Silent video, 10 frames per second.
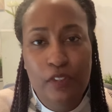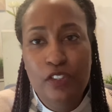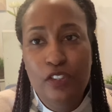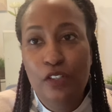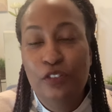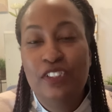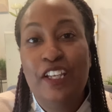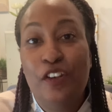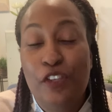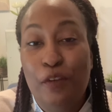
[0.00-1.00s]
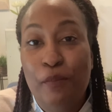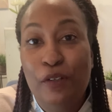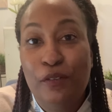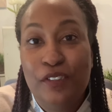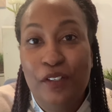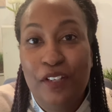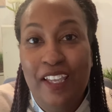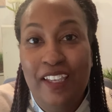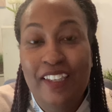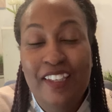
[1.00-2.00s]
So stay on your post,
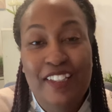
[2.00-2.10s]
okay?